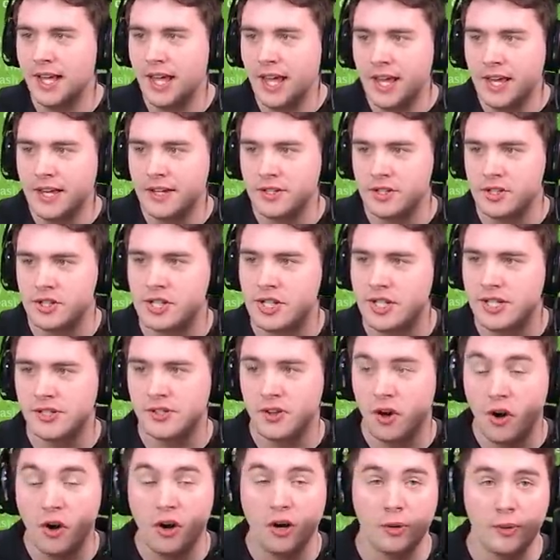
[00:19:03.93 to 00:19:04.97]
And she is
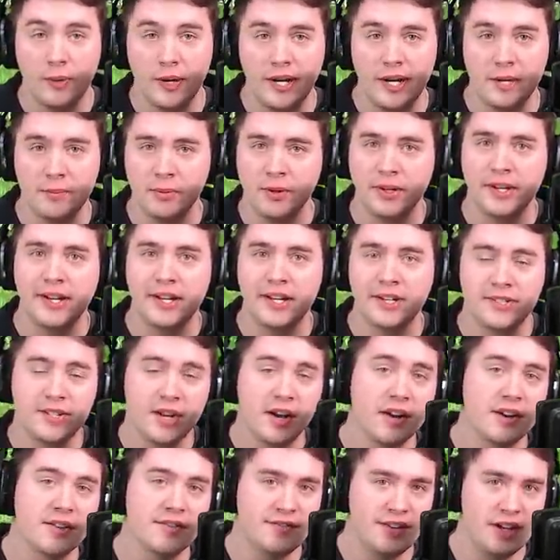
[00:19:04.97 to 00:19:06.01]
already bringing a
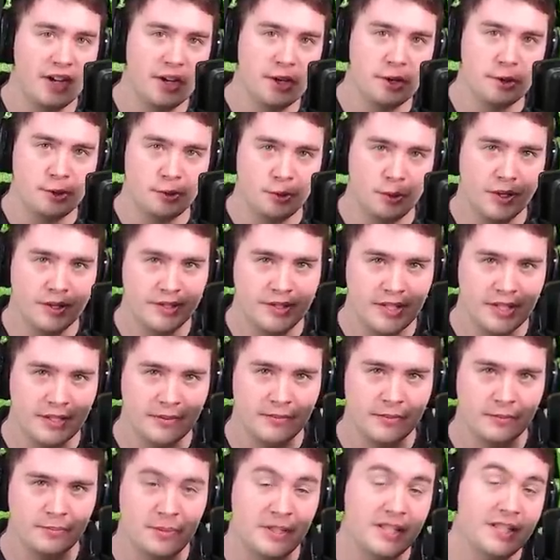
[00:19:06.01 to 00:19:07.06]
ton of value to our
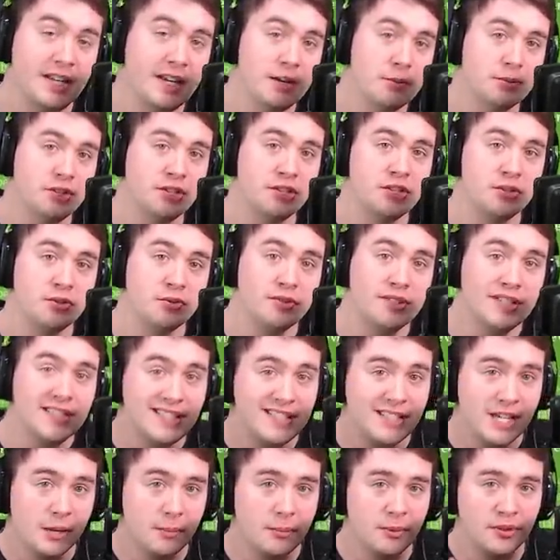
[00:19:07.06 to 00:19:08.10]
team, being able to do the
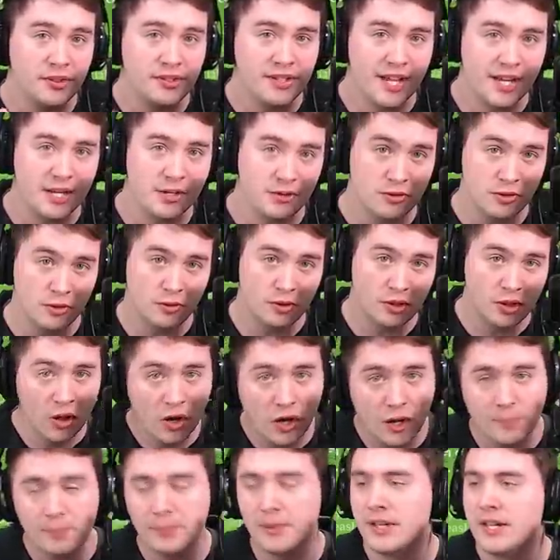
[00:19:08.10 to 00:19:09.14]
double Dendro
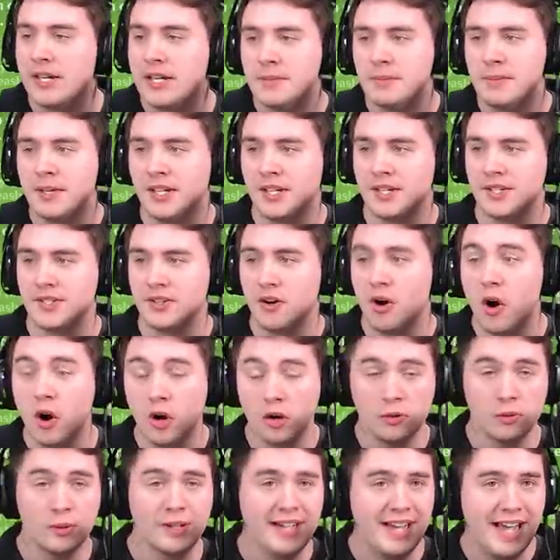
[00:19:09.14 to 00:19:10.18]
comp, because
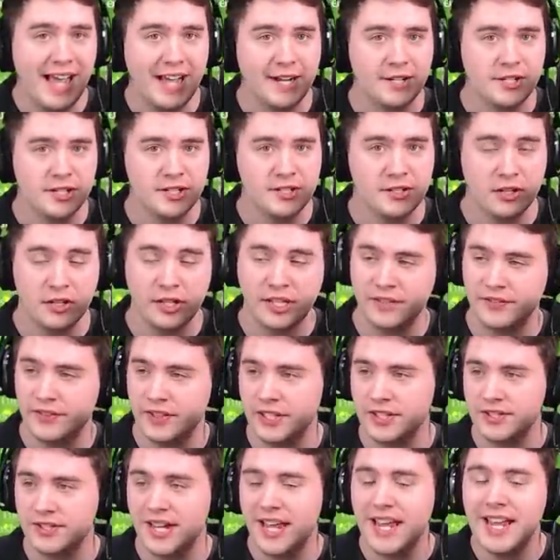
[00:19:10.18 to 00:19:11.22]
our reactions are giving
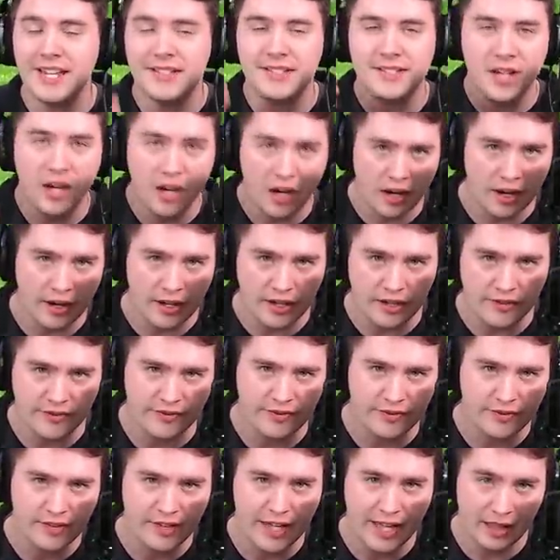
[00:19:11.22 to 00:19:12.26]
us a ton
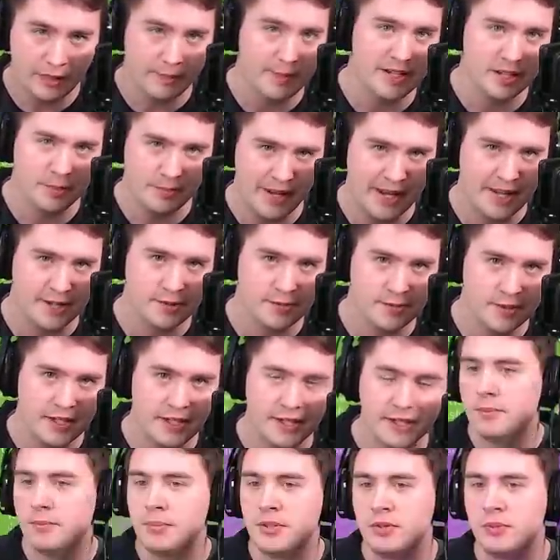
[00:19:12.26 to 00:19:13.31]
of elemental
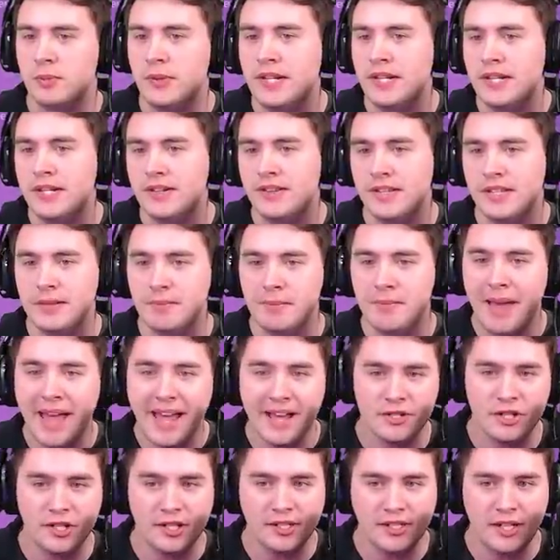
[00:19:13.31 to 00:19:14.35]
mastery. Between the
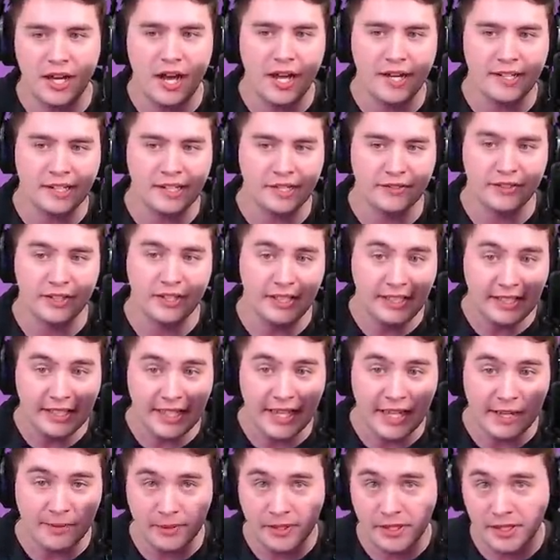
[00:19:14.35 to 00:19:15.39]
magic guide giving
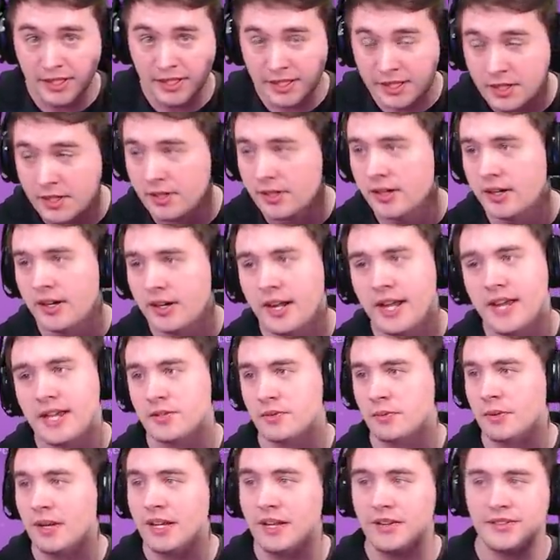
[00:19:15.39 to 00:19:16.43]
EM here,
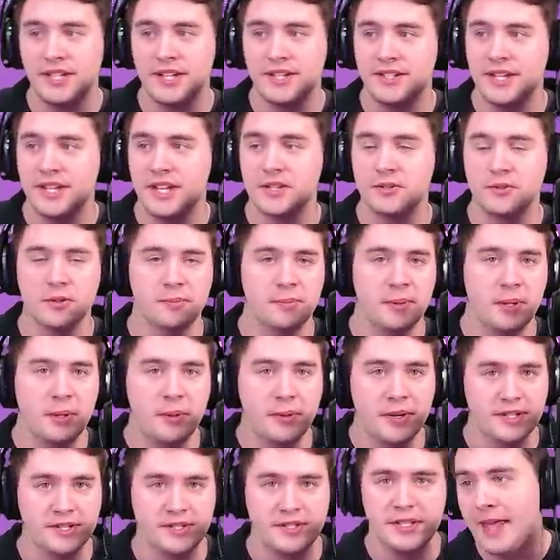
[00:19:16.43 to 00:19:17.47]
as well as that Dendro
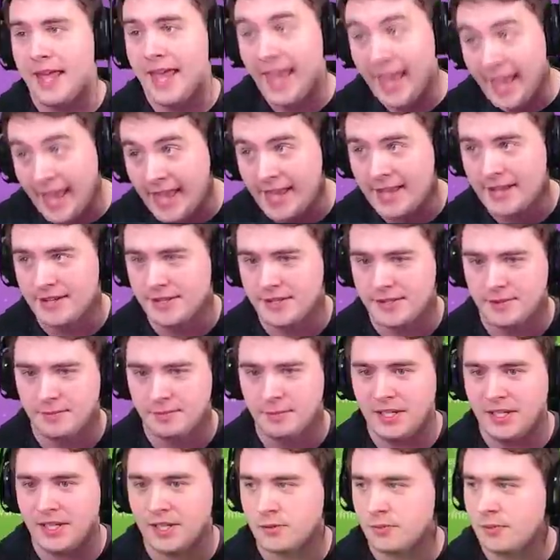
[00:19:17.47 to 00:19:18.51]
bonus, and
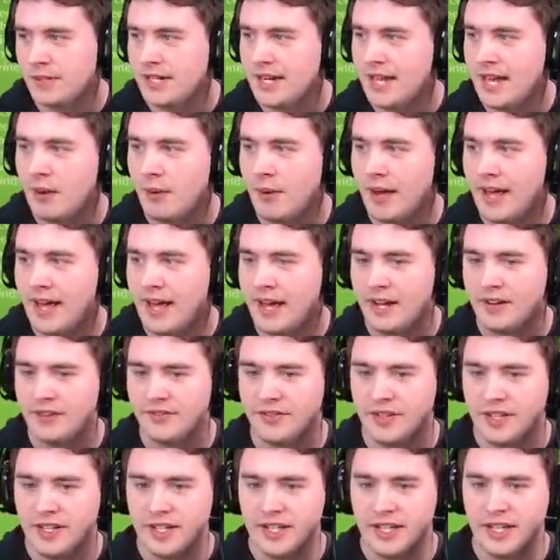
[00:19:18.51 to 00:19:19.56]
because we now
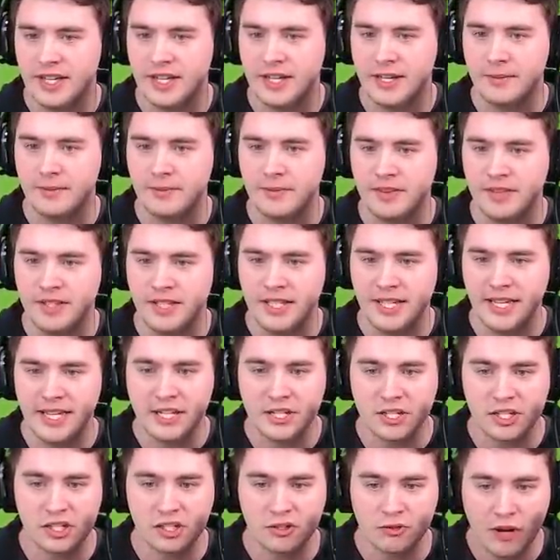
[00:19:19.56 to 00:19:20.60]
have um, the
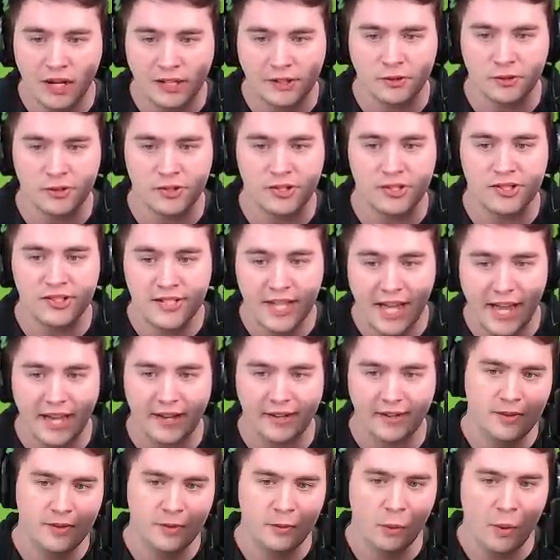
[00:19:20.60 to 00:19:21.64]
instructor
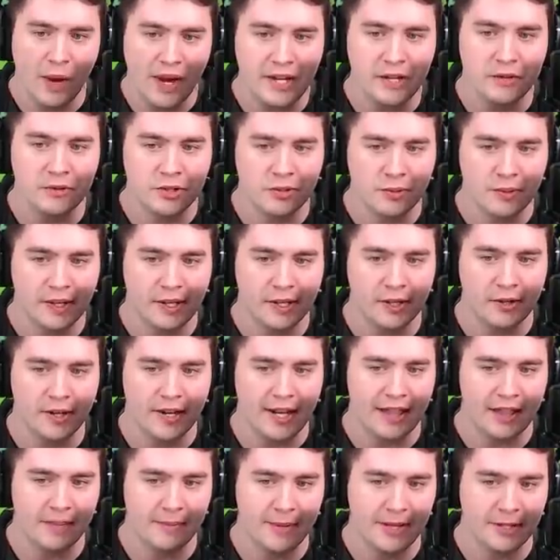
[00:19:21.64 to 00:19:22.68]
set, when you trigger
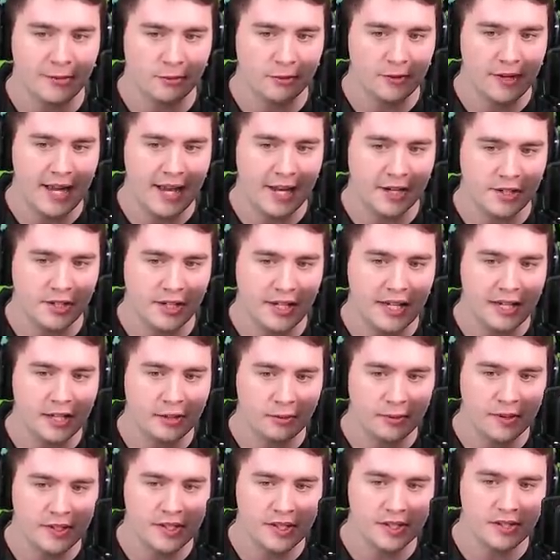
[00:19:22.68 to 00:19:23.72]
an elemental reaction,
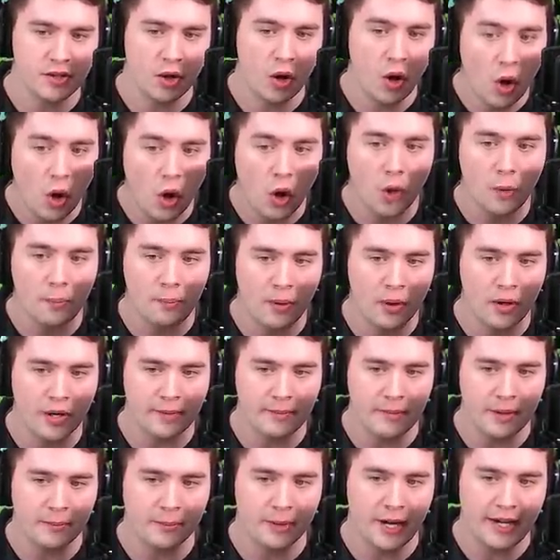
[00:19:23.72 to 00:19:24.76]
increases all party
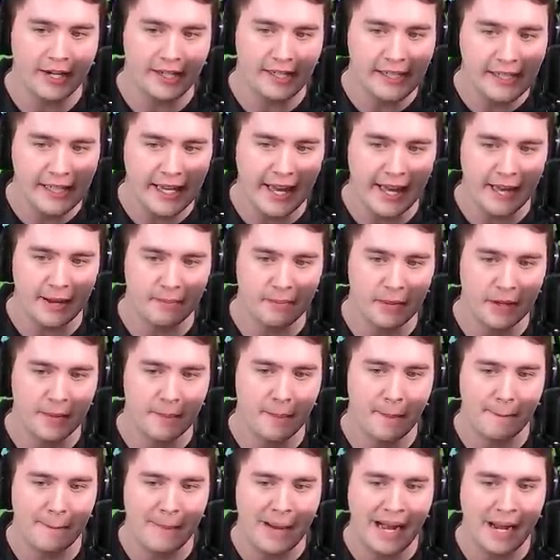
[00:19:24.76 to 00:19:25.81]
member EM
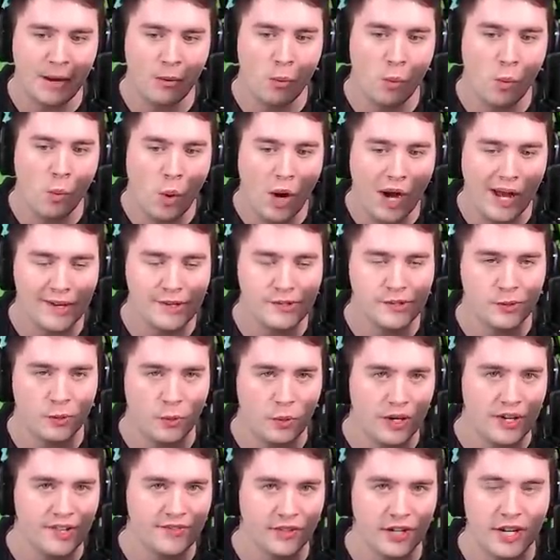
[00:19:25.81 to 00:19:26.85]
by
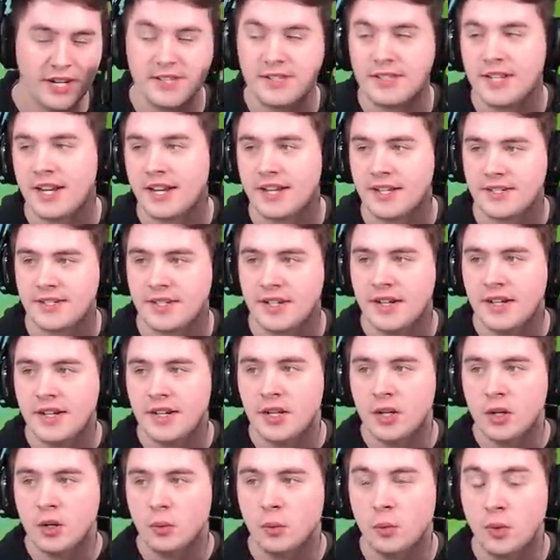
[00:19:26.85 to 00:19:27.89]
120 for 8 seconds.
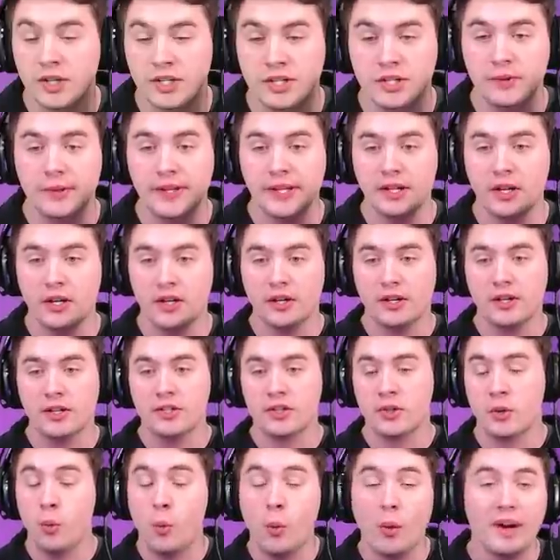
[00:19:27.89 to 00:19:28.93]
We're doing
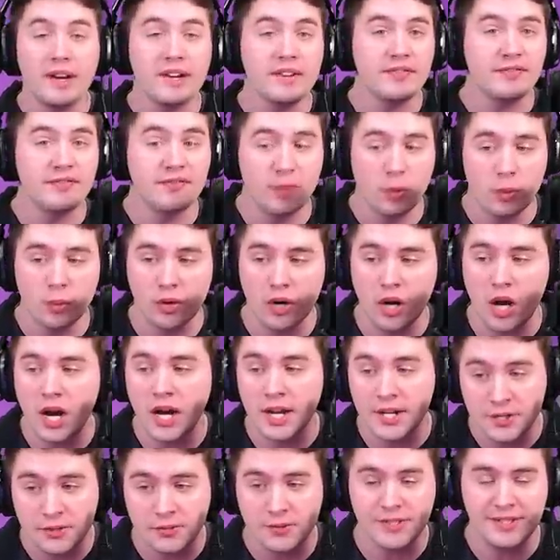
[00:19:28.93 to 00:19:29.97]

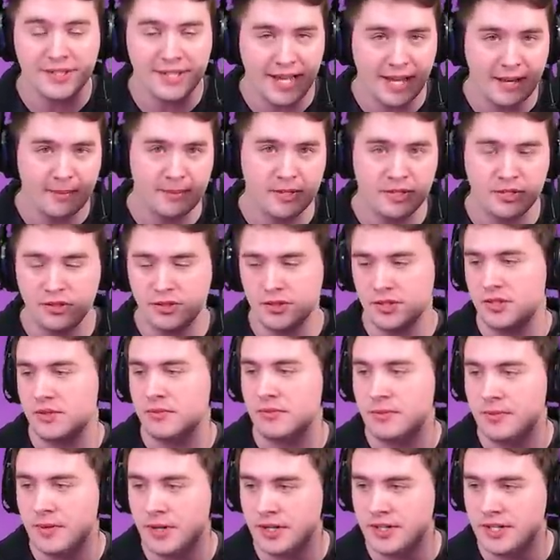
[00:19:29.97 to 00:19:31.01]
2,400 damage on
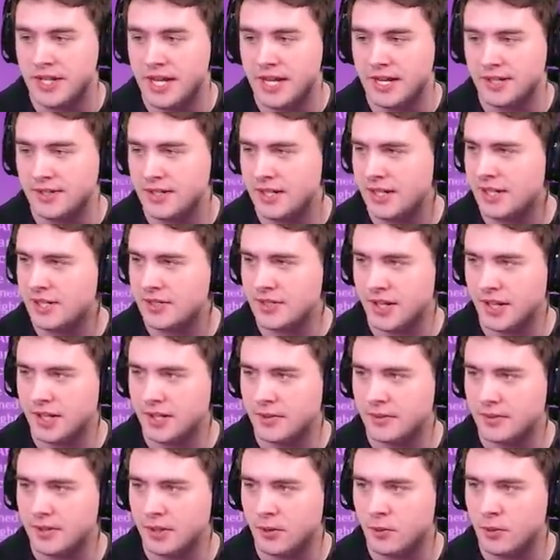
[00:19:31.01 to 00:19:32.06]
some of our attacks. I guess I
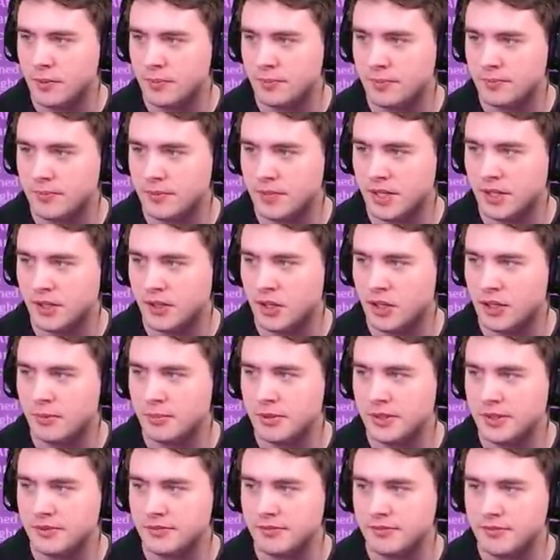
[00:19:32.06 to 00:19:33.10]
could equip a
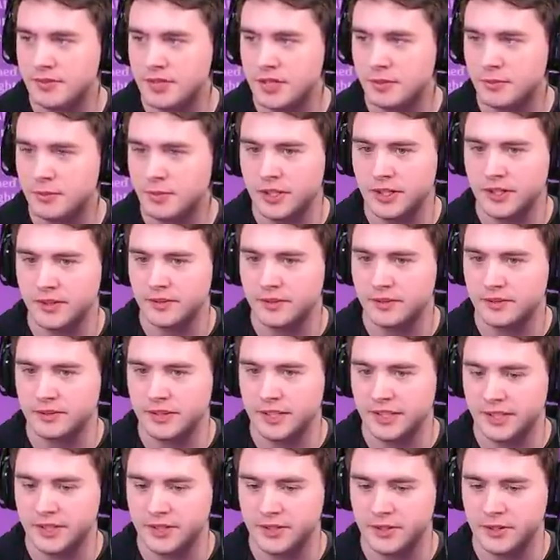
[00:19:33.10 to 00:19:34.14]
goblet somewhere?
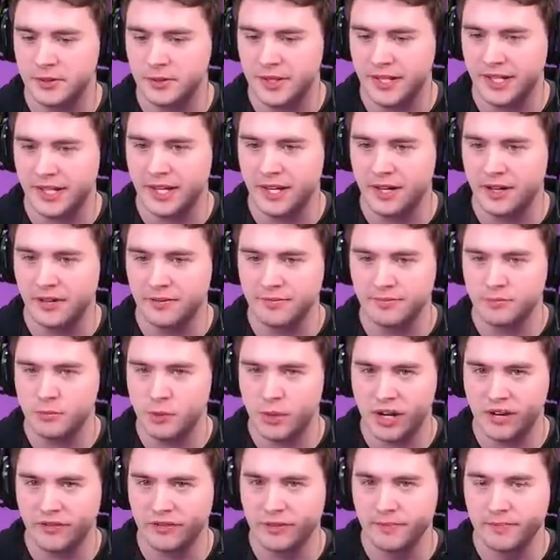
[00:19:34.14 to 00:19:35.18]
Like, do, do I care?
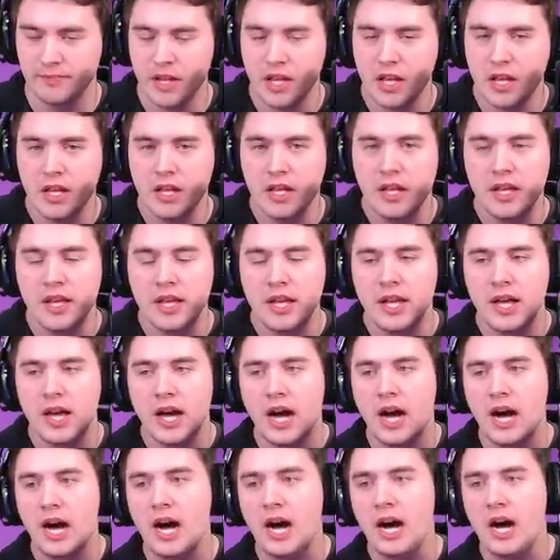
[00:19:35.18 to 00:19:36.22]
Whatever.
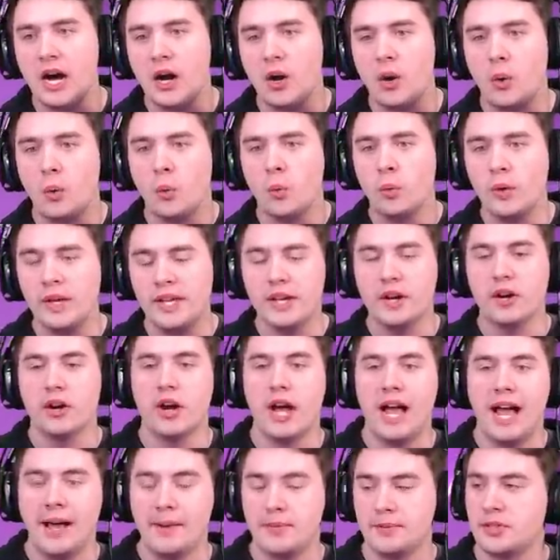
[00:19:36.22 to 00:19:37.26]
Uh, we are
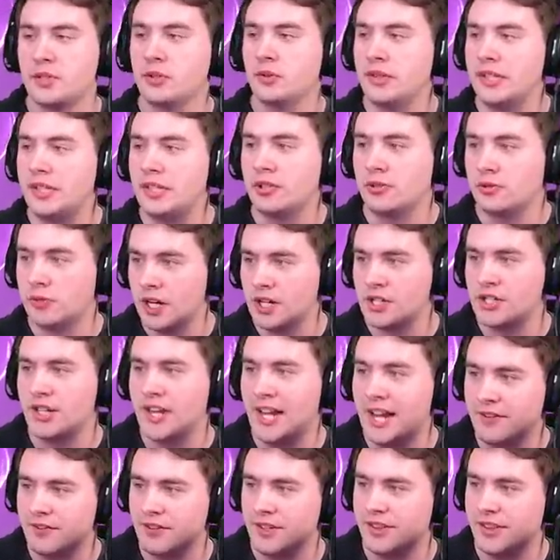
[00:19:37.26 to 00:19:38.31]
absolutely crushing
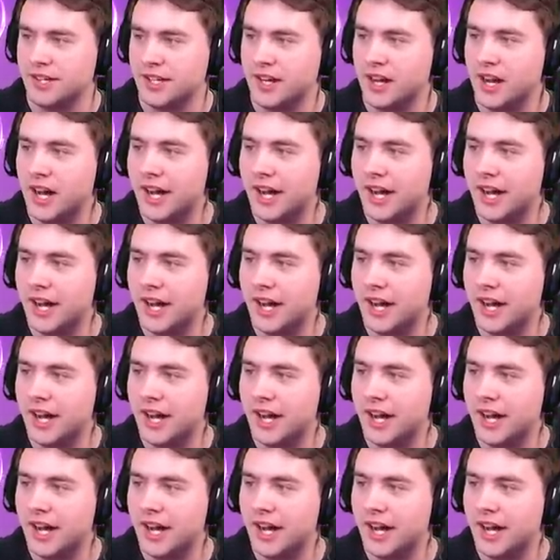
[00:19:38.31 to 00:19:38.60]
everything.